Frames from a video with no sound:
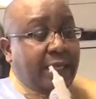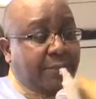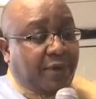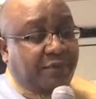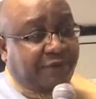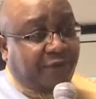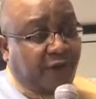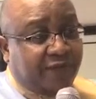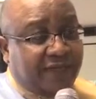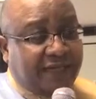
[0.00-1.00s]
But
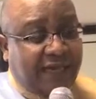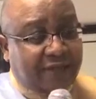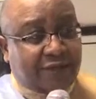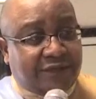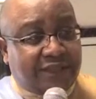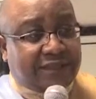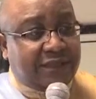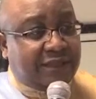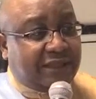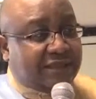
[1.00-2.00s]
before they got to
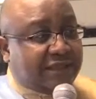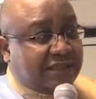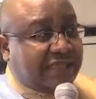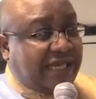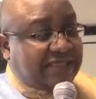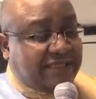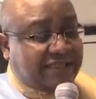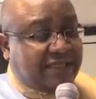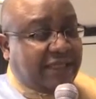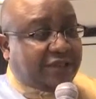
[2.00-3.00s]
this, this, this last
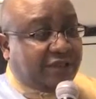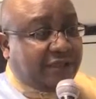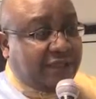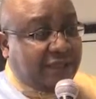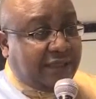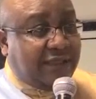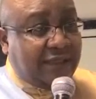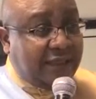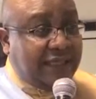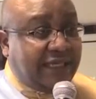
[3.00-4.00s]
destination,
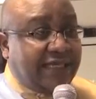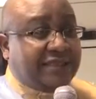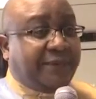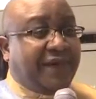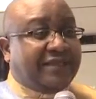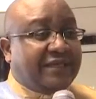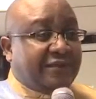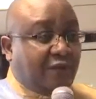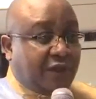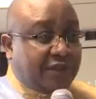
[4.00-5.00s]
Elijah parted
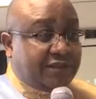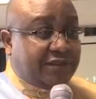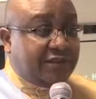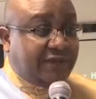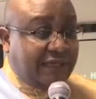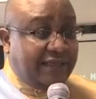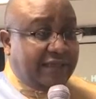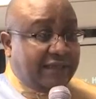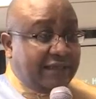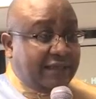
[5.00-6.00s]
the waters, right?
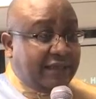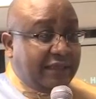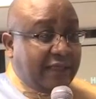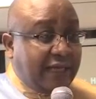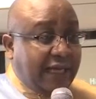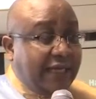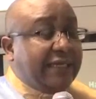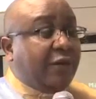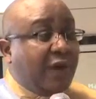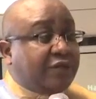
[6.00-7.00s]
Yeah.
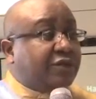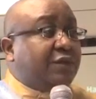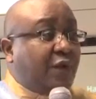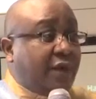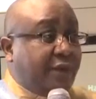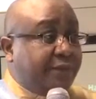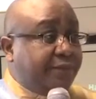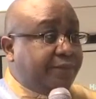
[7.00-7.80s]
And they went through the water.